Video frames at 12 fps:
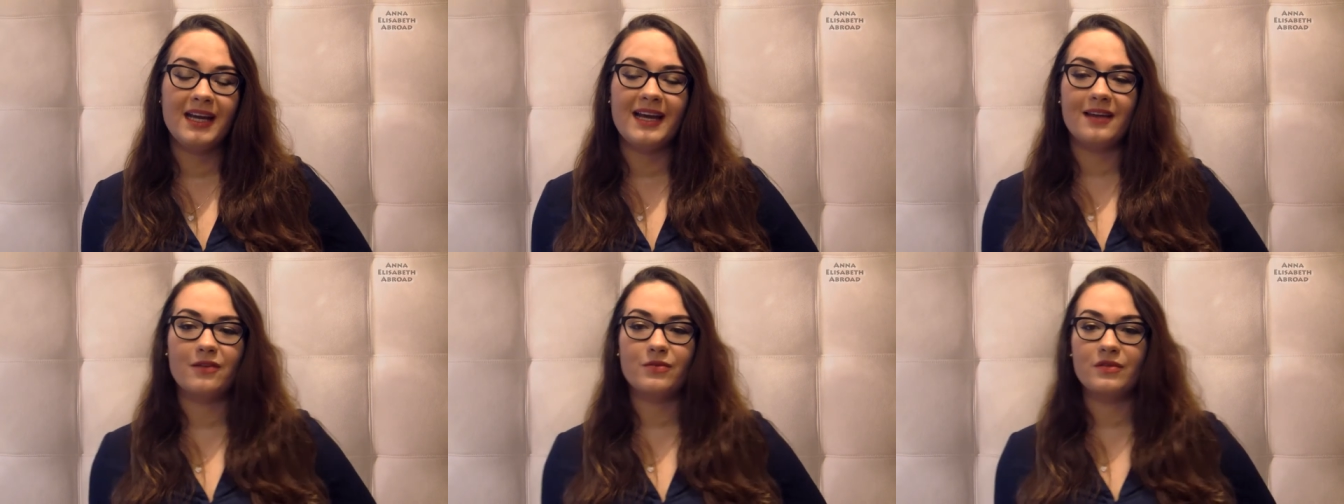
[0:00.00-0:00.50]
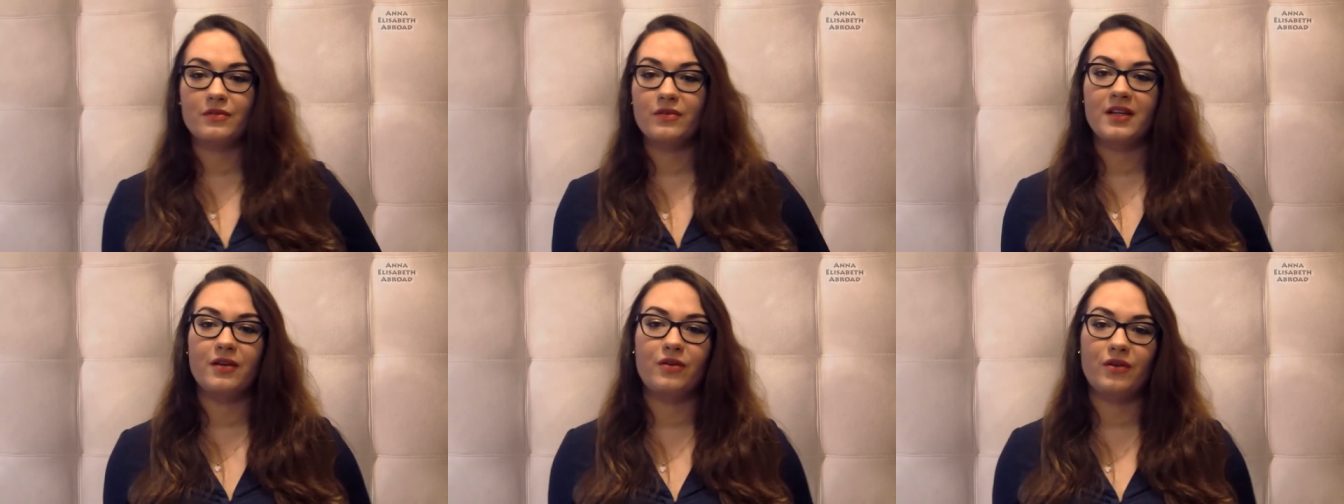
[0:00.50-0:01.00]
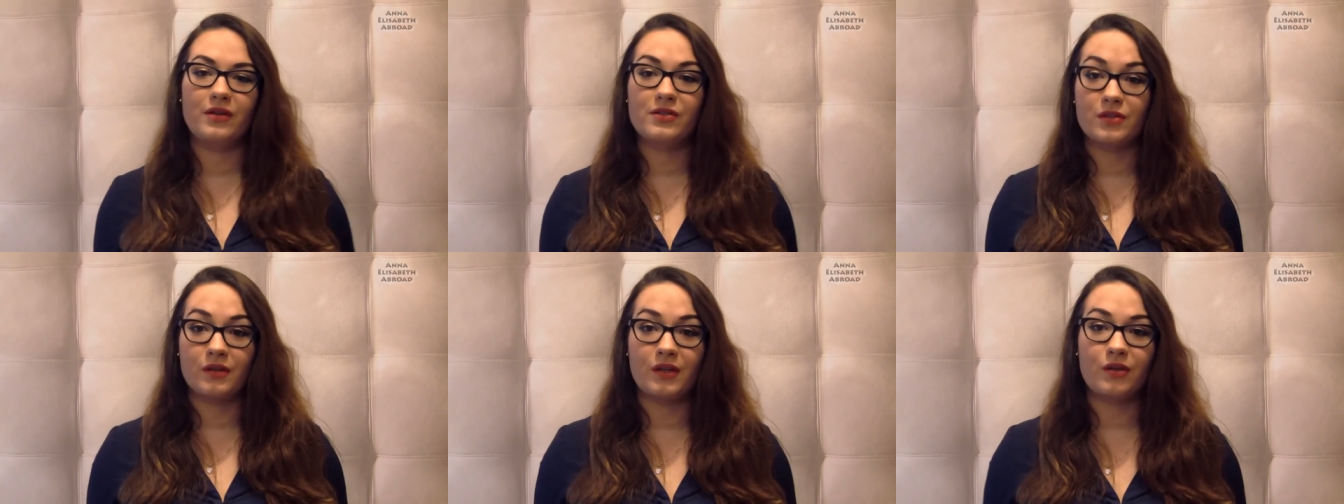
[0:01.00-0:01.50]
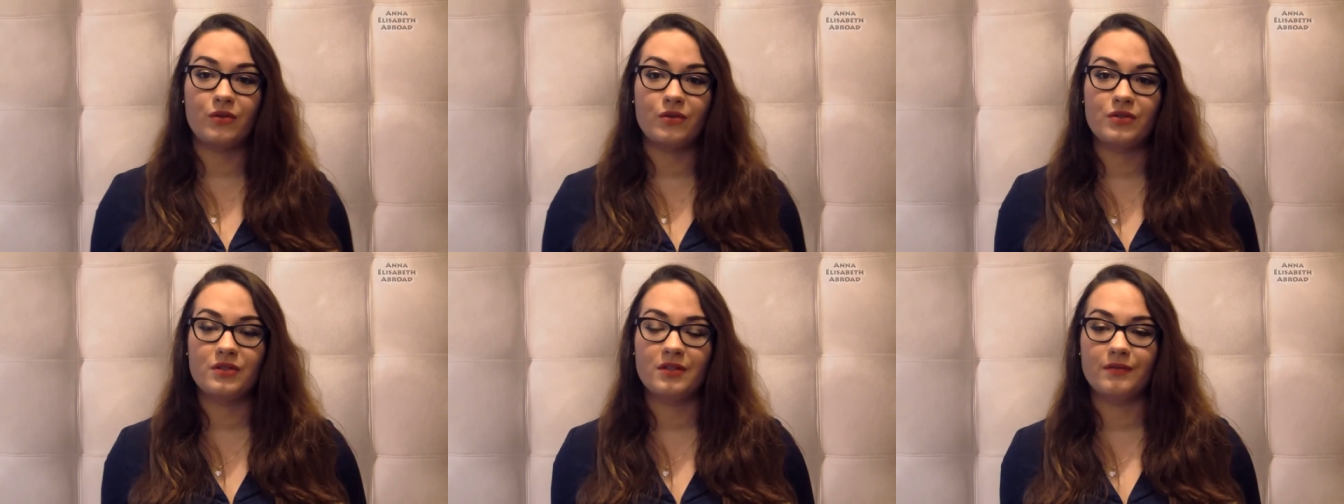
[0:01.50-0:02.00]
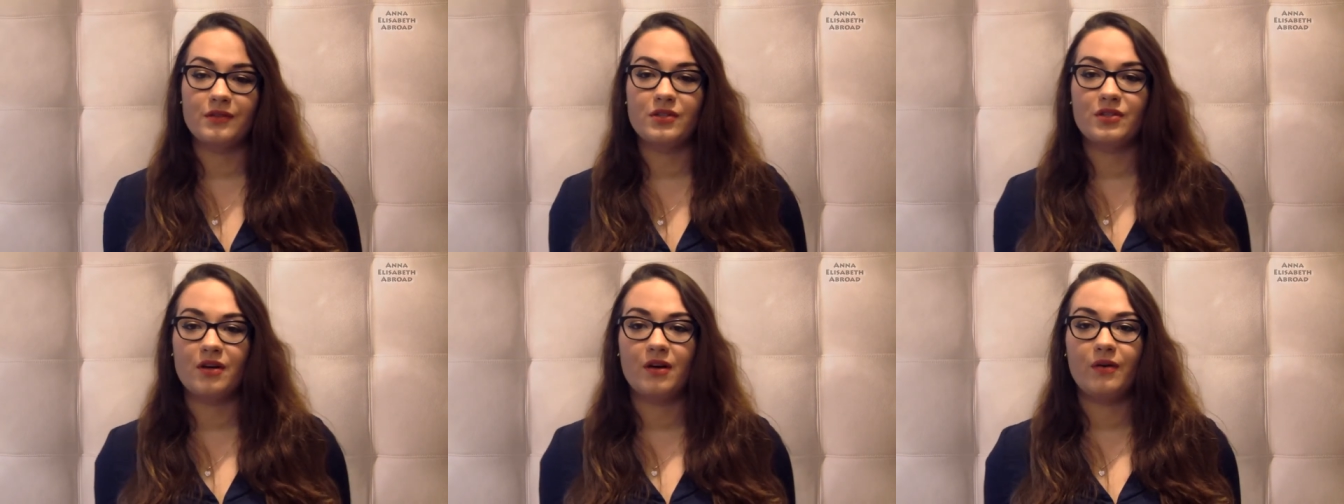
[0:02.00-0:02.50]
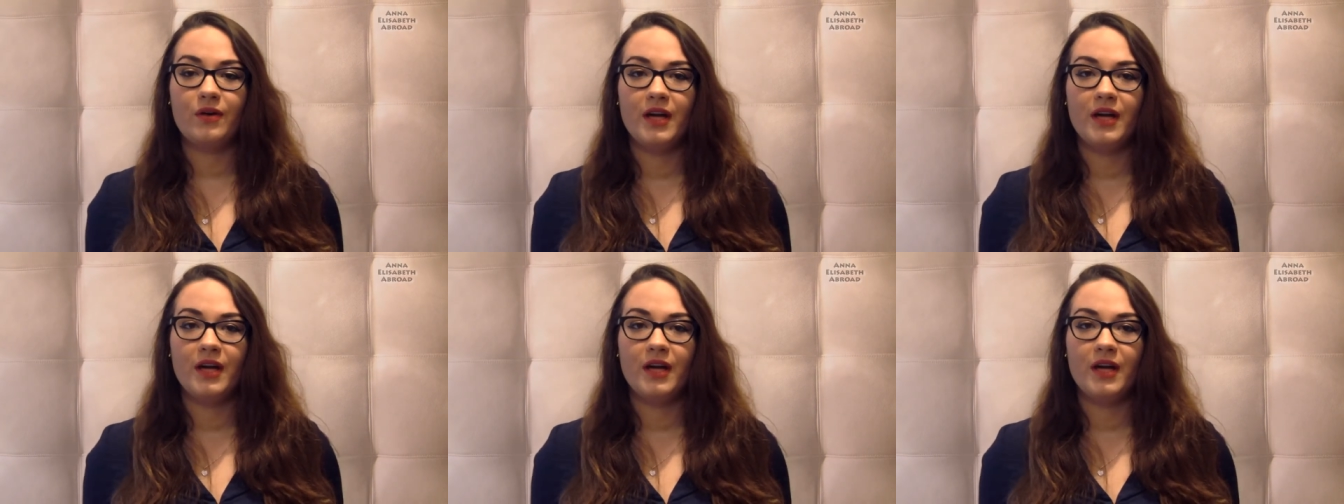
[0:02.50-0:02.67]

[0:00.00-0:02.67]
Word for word: and it was really, it's really huge TV show.